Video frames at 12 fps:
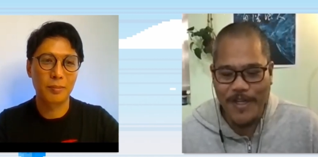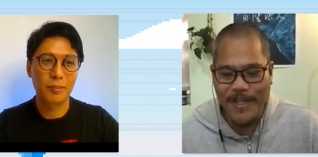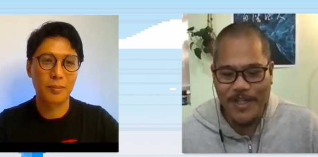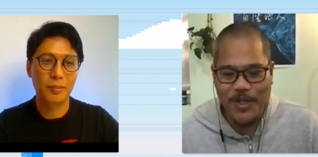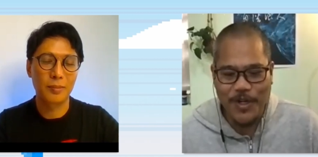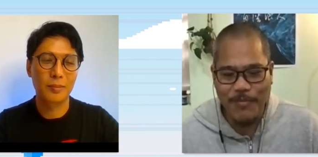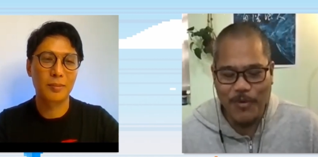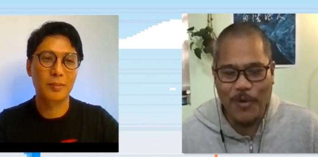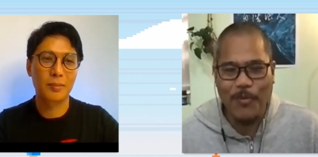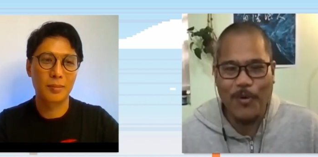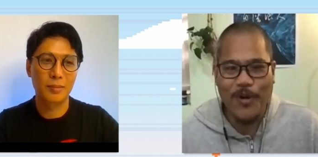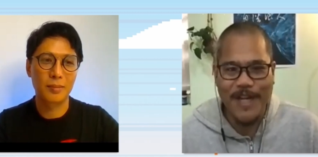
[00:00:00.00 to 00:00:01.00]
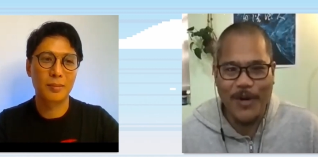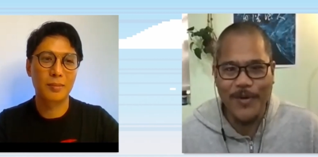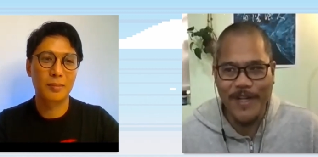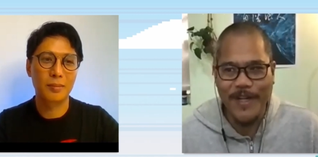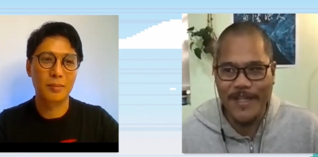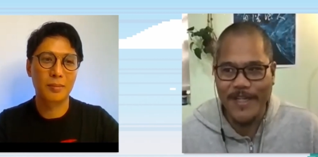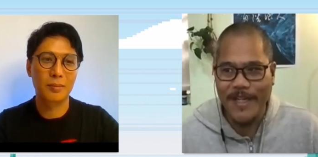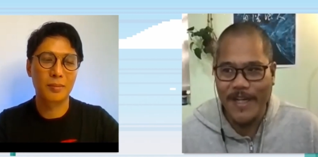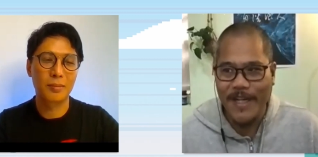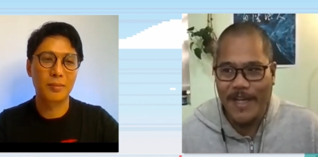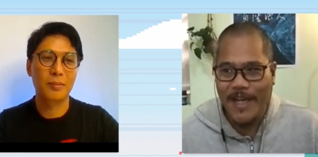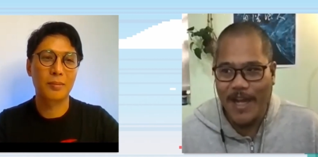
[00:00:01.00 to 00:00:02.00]
Speaker 1: is turning more and more Taiwanese
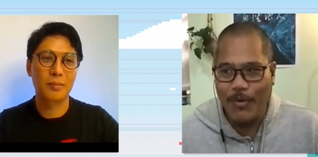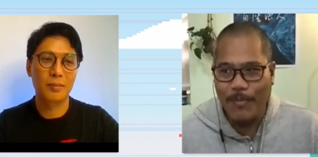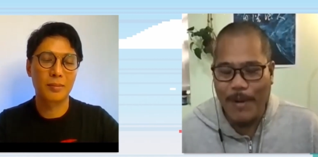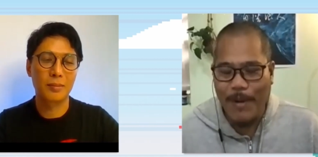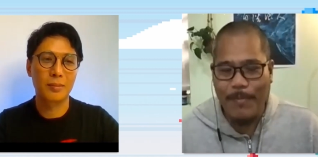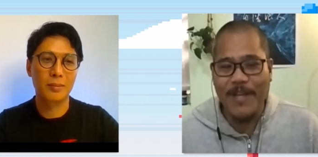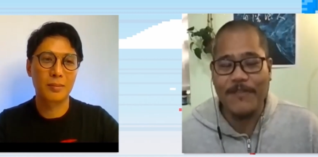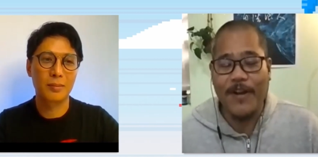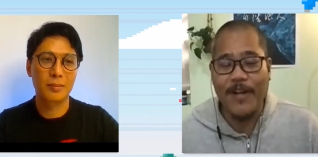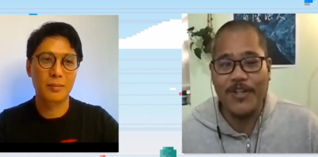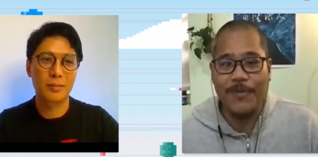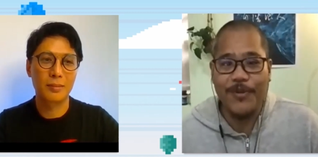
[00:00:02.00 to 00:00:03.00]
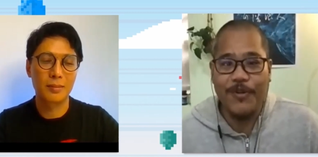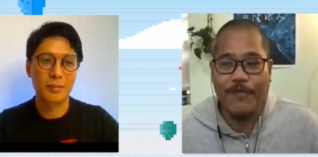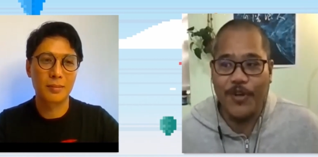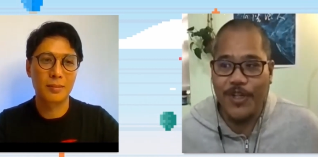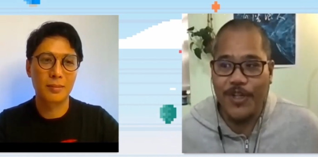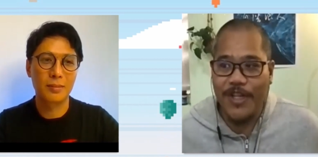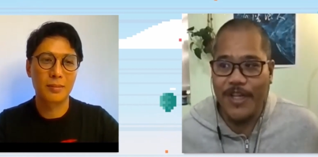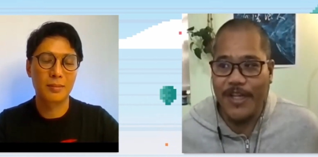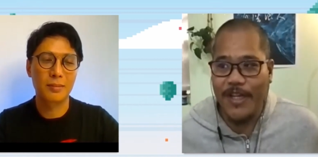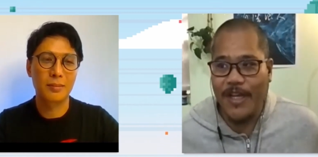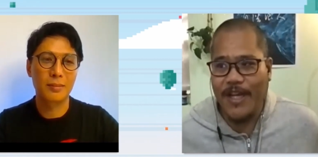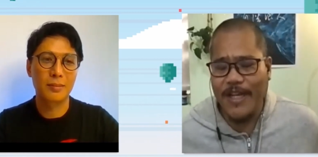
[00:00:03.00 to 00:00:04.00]
uh, one of my best friends from university.
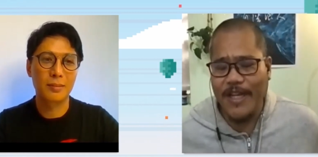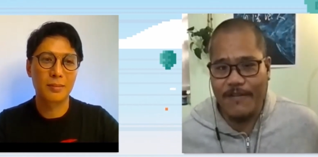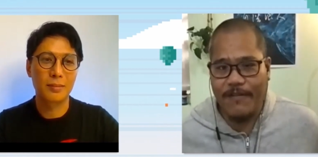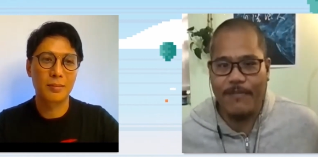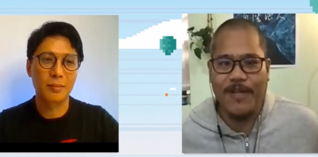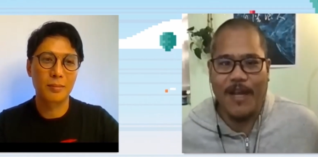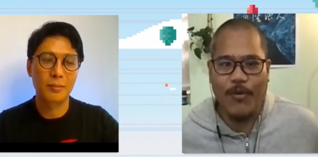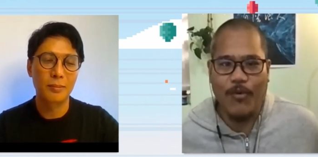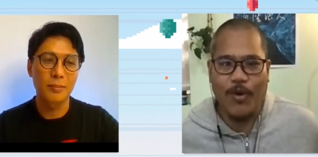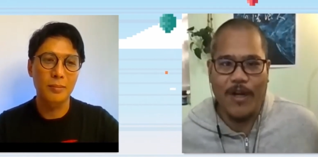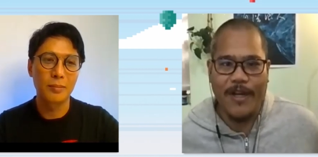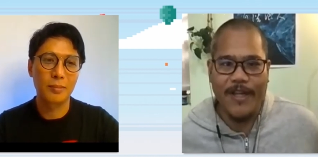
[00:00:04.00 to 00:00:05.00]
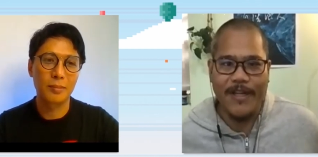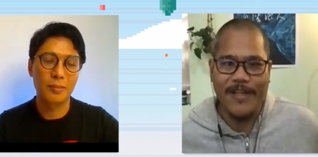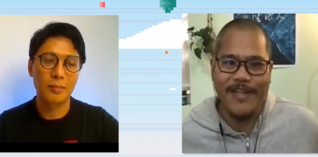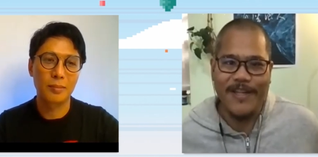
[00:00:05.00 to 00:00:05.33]
Uh, he's from Taiwan, and